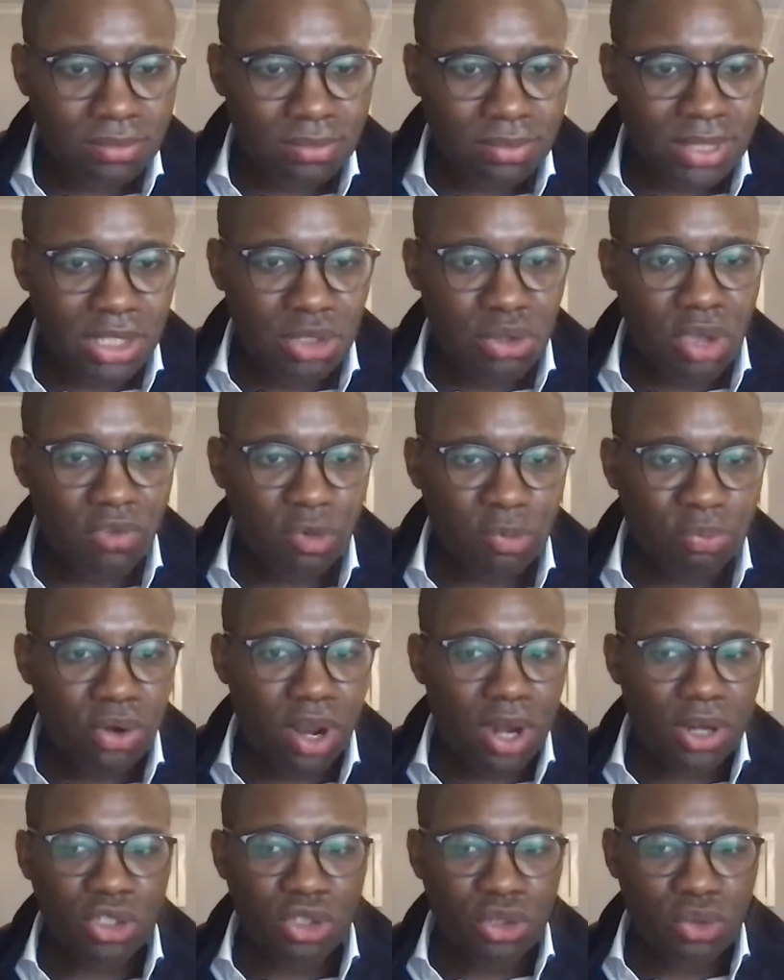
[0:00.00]
that you have a
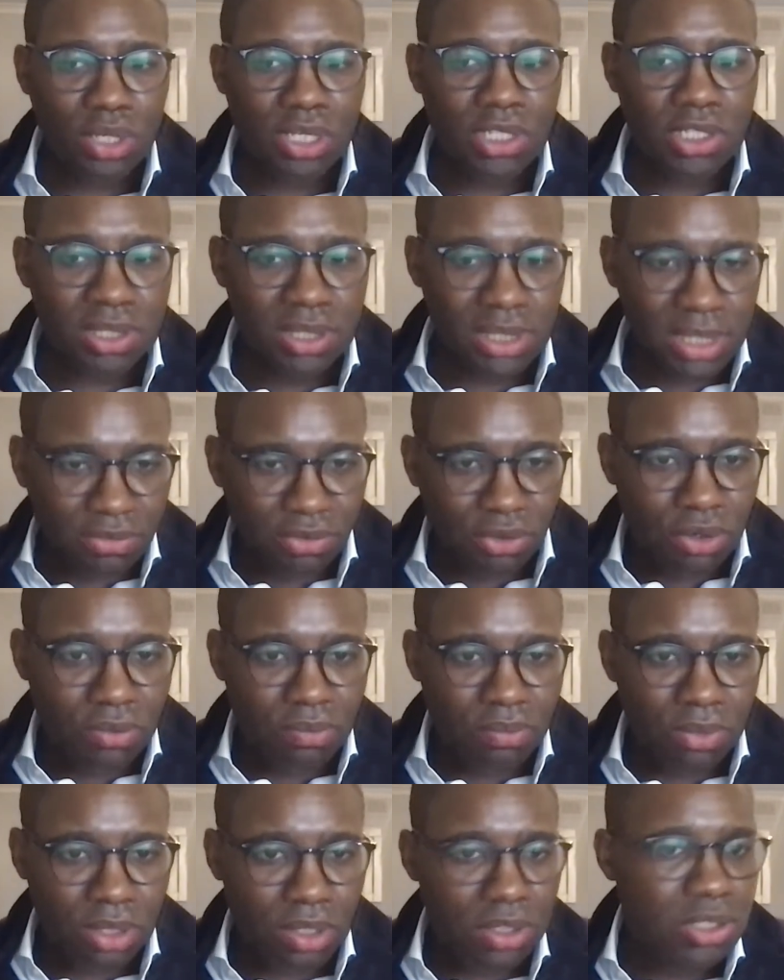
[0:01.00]
product you're looking to deliver,
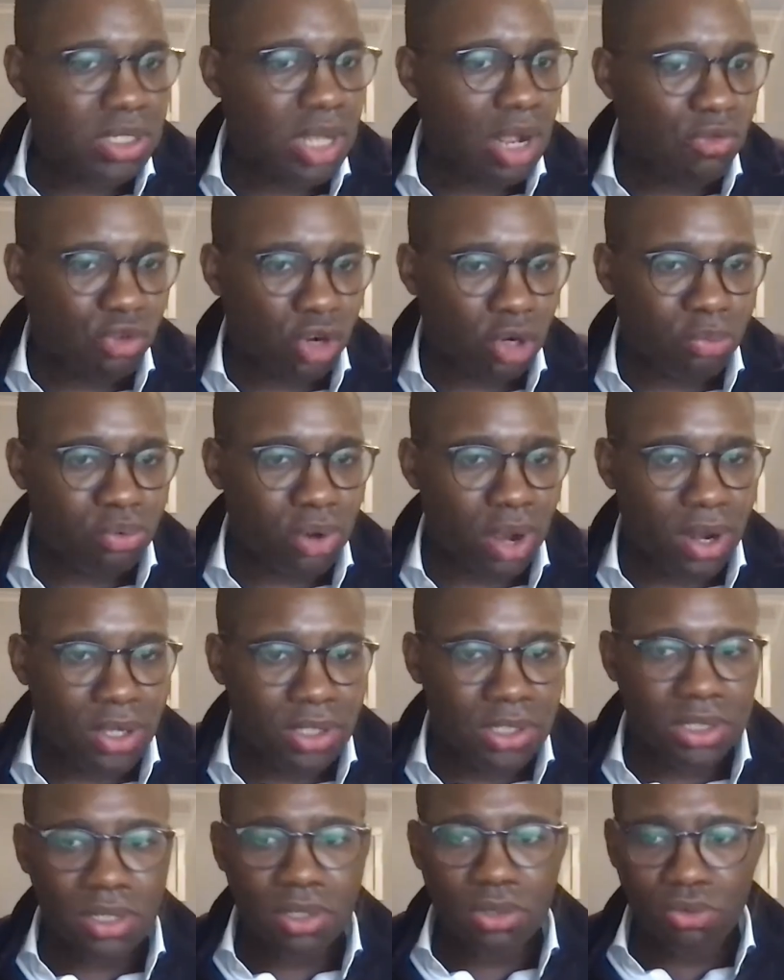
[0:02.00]
a software
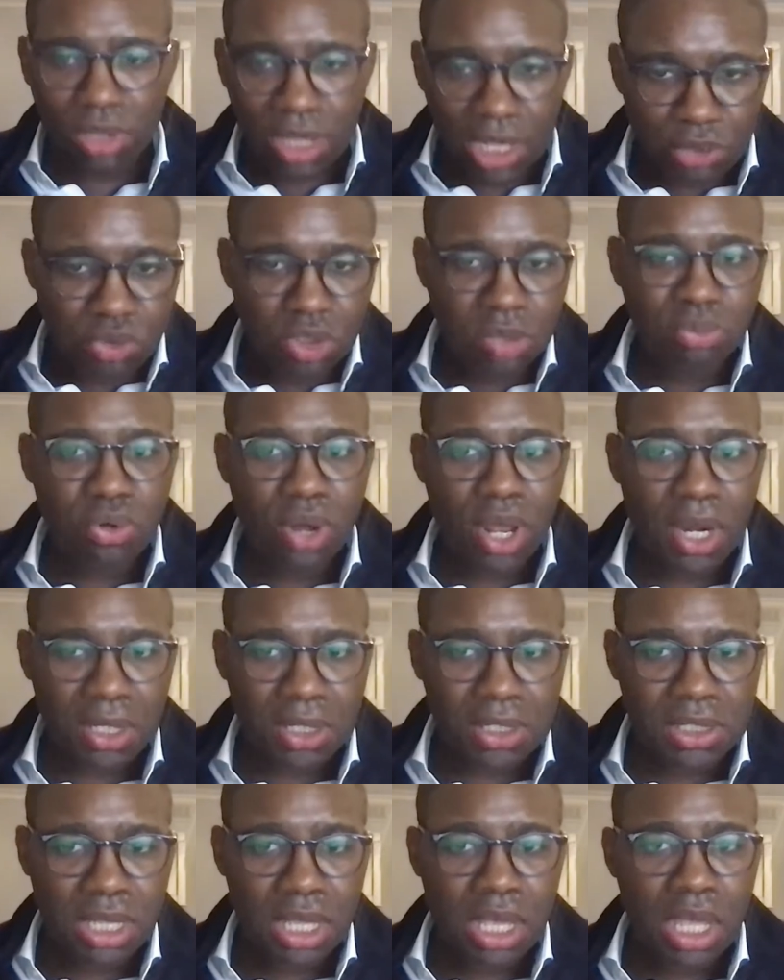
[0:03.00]
product, a literal
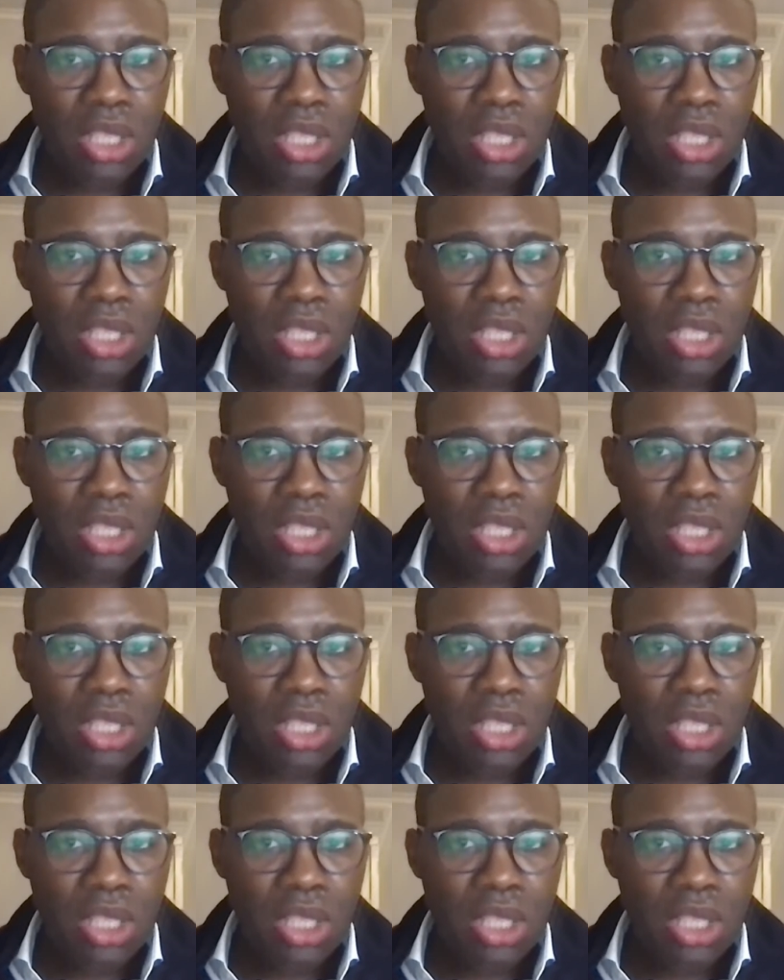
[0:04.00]
product,